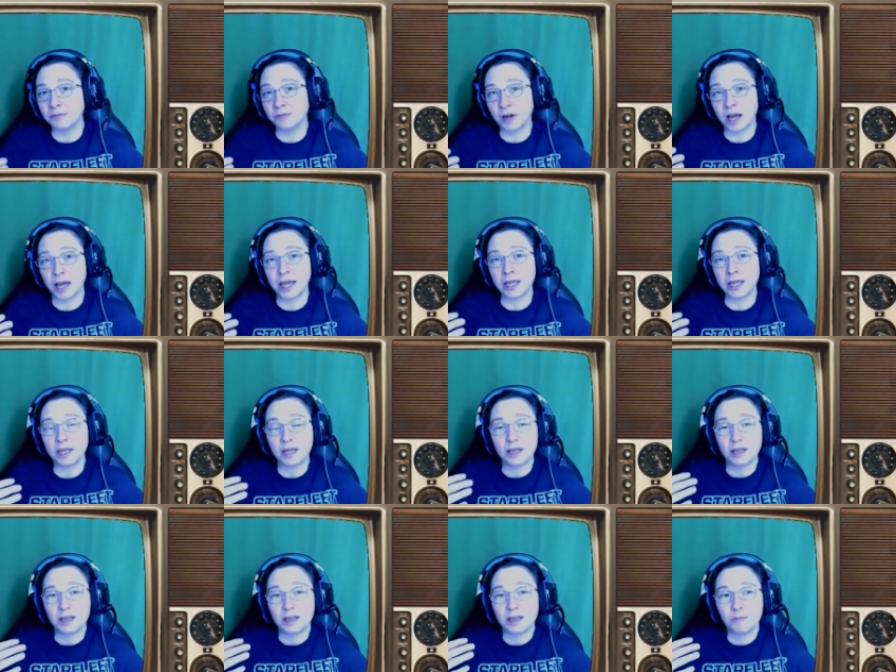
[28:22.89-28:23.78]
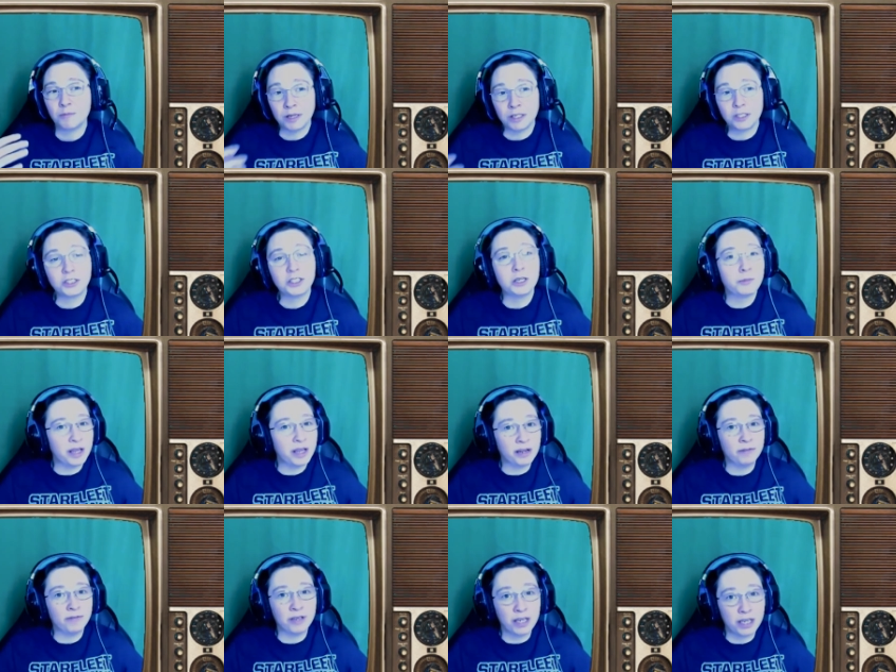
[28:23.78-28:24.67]
I mention them in a
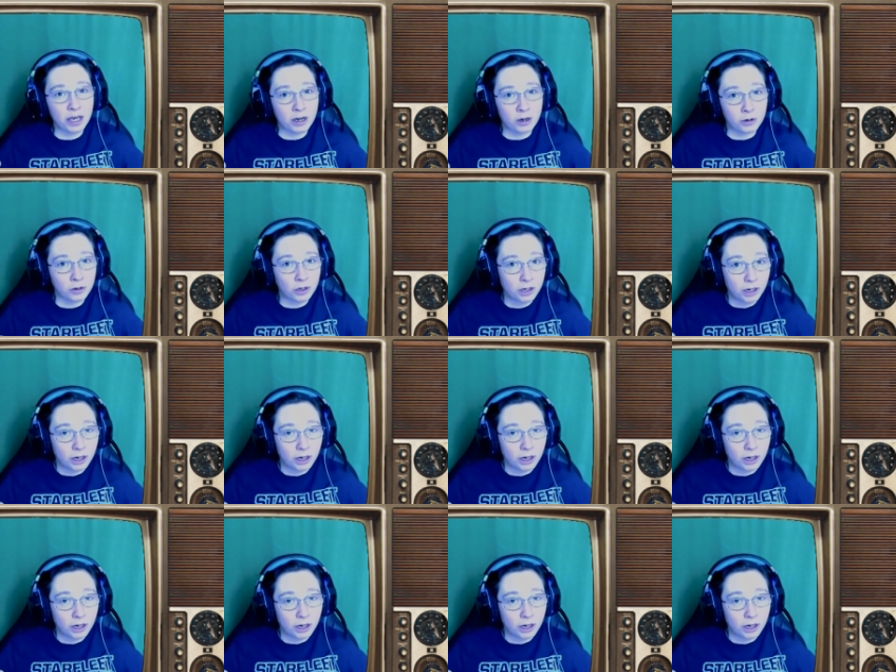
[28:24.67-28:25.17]
video,